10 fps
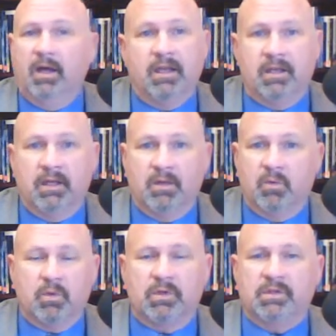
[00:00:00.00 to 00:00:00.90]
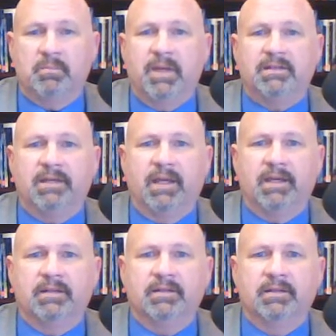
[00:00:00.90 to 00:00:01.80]
in order to
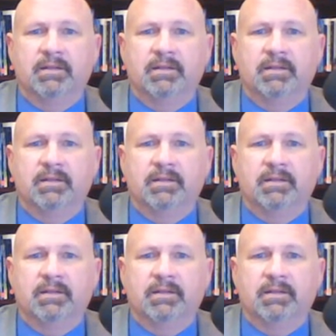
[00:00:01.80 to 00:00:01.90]
maintain